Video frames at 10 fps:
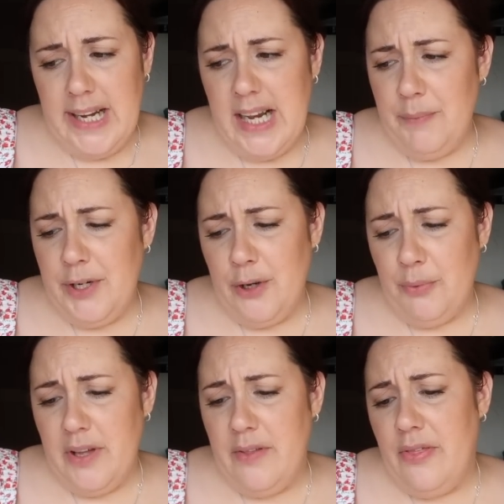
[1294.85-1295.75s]
let me know
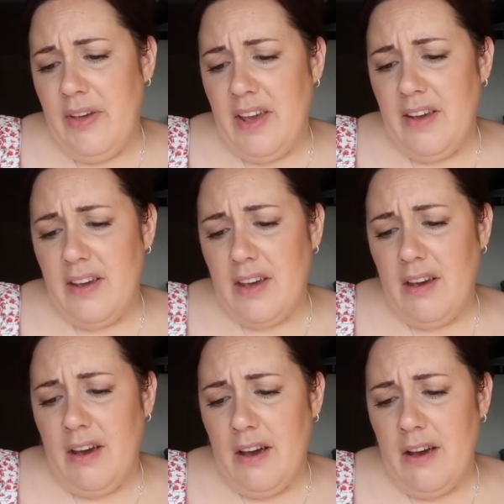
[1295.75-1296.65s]
what you think
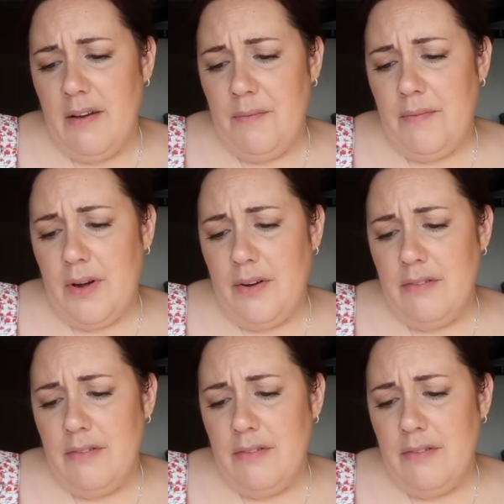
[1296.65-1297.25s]
um,